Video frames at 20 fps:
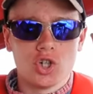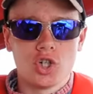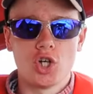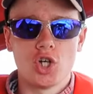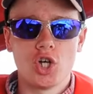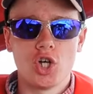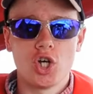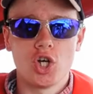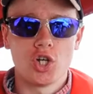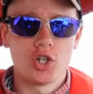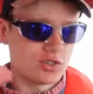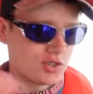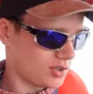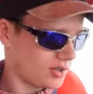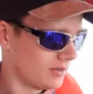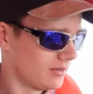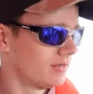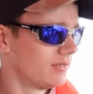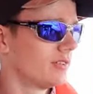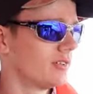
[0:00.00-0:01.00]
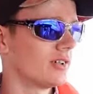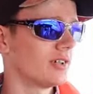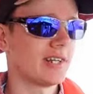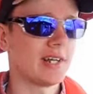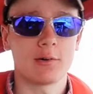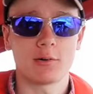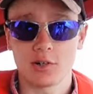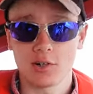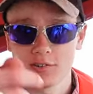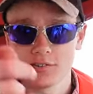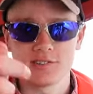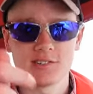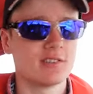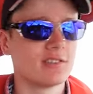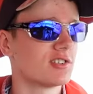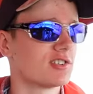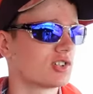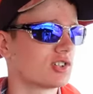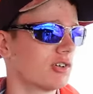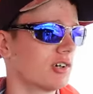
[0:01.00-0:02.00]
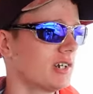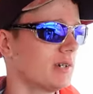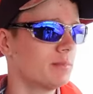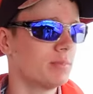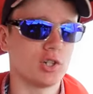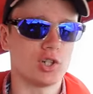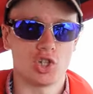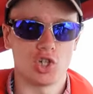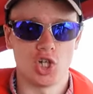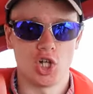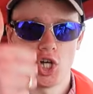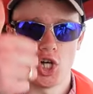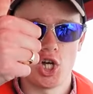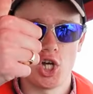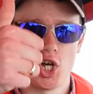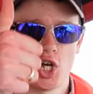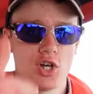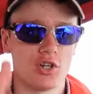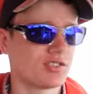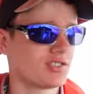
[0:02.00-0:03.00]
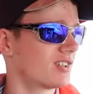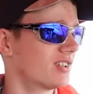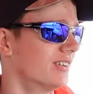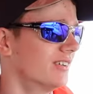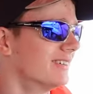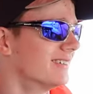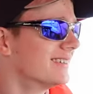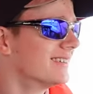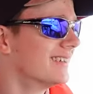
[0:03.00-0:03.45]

Yes. I now can't see the screen, but yes.